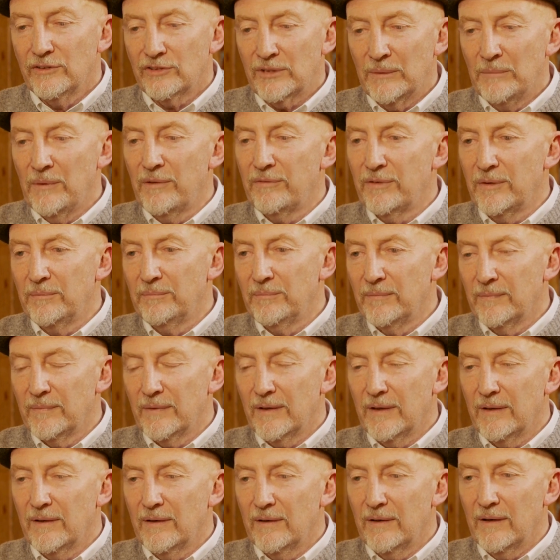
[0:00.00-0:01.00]
Some of them
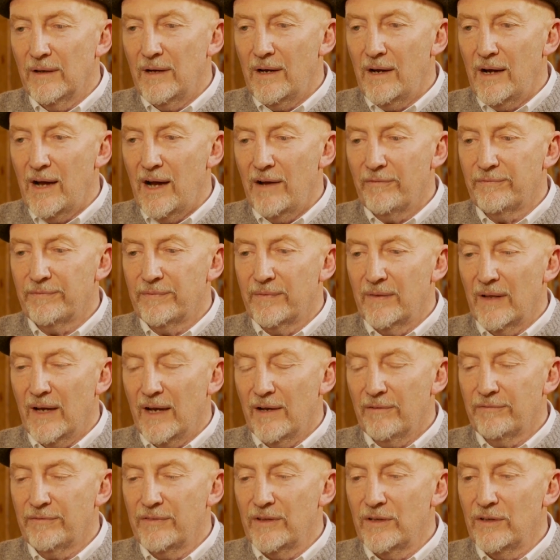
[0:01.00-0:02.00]
have,
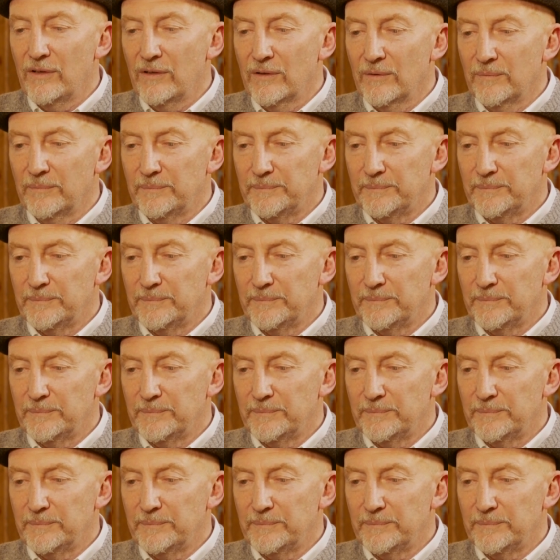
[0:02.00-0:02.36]
have the.